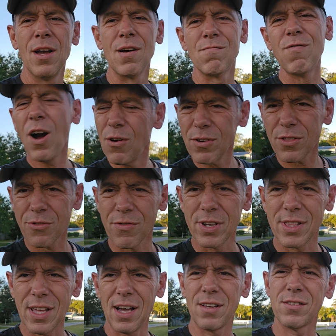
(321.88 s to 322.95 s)
road to
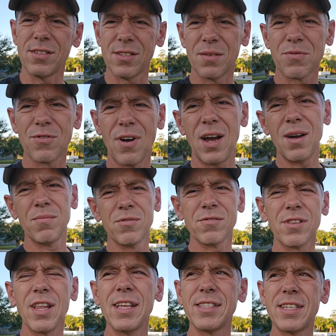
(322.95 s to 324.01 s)
3,000
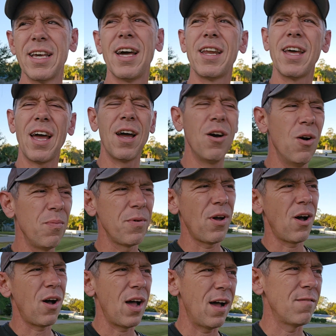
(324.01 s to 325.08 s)
subscribers. Let's get it. I hope you
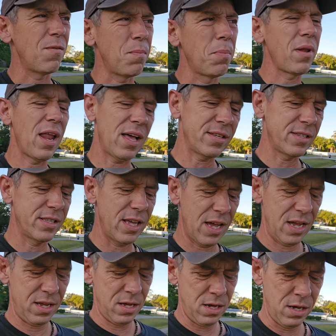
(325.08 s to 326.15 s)
all have a blessed
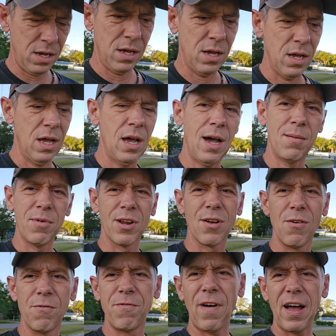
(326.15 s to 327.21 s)
day. I'm gonna
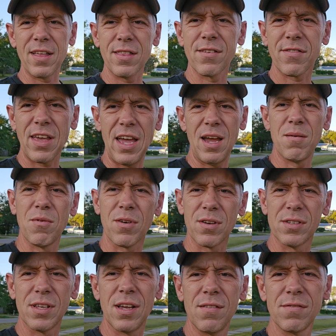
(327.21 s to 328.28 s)
go find this camera
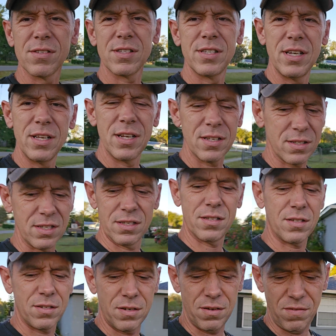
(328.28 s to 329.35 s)
because I haven't seen it
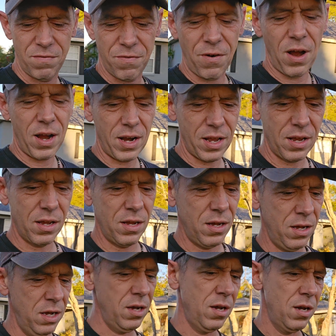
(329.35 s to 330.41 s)
since Friday,
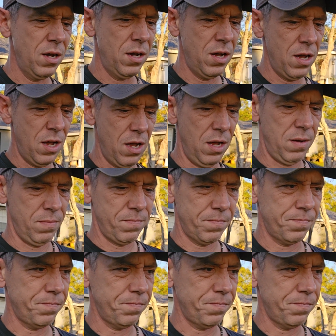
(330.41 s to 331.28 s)
um,